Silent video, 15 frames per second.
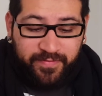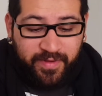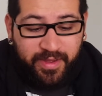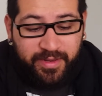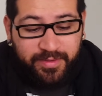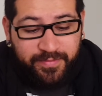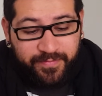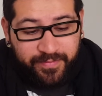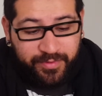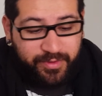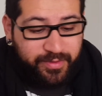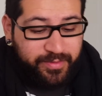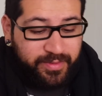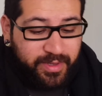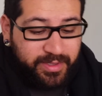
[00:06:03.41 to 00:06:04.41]
fine, you
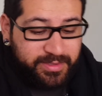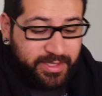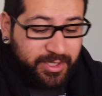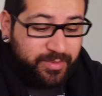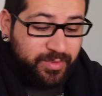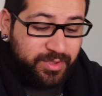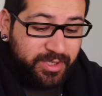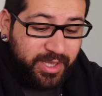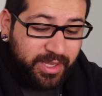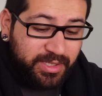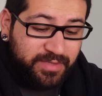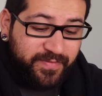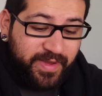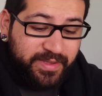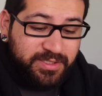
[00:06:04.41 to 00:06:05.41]
know, because I communicate
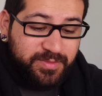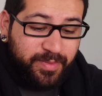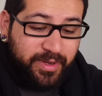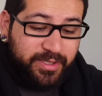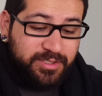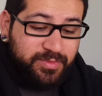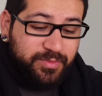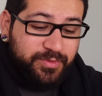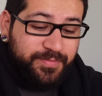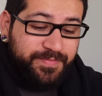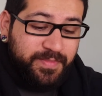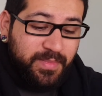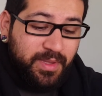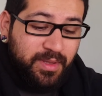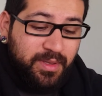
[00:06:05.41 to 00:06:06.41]
as fast as possible.
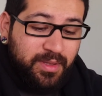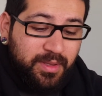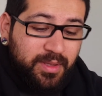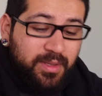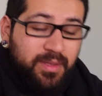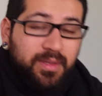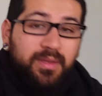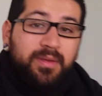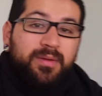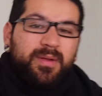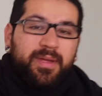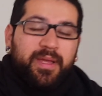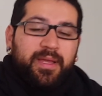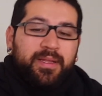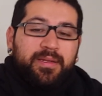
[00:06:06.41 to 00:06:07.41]

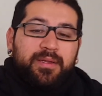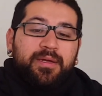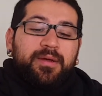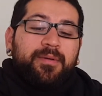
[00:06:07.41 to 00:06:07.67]
And